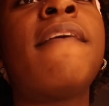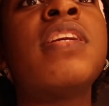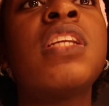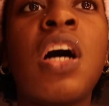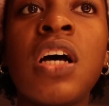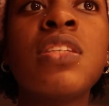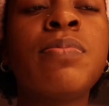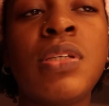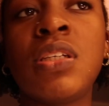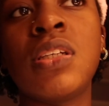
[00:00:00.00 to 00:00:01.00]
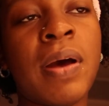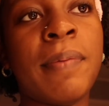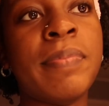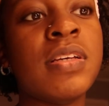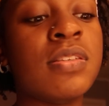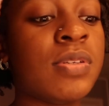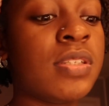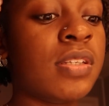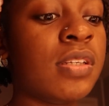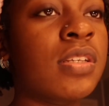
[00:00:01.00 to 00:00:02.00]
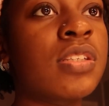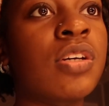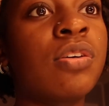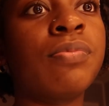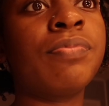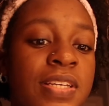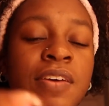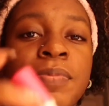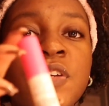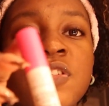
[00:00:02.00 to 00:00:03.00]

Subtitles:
I've not been my happiest recently. So anyways, I've been